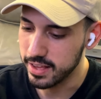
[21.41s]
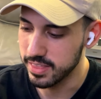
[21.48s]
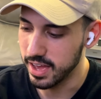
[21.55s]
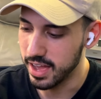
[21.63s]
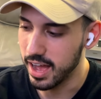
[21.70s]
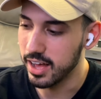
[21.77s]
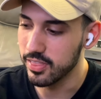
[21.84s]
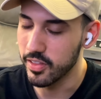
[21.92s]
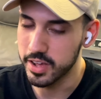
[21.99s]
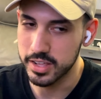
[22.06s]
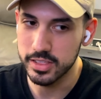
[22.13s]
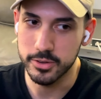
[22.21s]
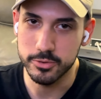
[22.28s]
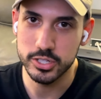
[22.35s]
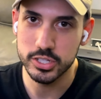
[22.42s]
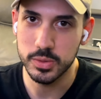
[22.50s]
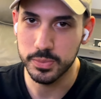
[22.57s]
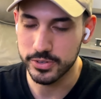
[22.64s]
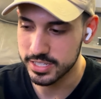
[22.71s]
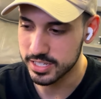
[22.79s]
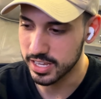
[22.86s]
That likely was
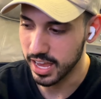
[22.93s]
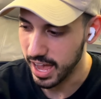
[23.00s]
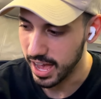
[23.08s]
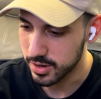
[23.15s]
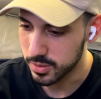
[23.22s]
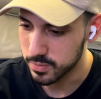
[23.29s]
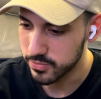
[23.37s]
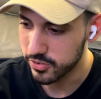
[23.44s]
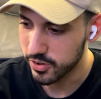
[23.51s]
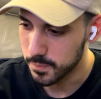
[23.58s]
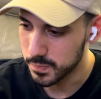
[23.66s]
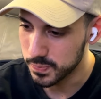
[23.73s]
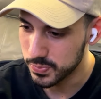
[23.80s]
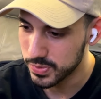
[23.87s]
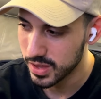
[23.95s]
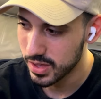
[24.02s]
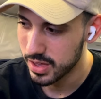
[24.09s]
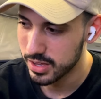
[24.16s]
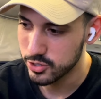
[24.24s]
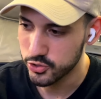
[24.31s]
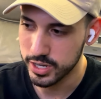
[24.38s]
suppressing Adam from
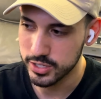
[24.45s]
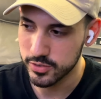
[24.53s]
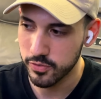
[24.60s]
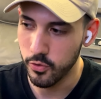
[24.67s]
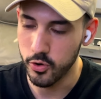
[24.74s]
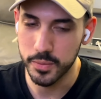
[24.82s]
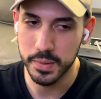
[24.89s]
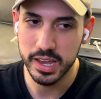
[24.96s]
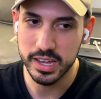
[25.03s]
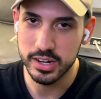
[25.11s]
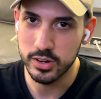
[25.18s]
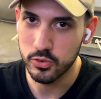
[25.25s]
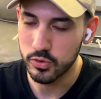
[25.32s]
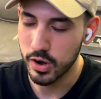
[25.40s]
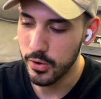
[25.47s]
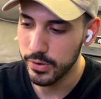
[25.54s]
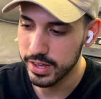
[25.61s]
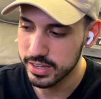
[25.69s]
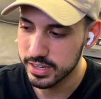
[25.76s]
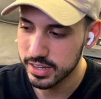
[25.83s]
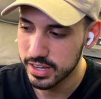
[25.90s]
transforming and
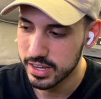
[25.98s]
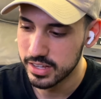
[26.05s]
growing.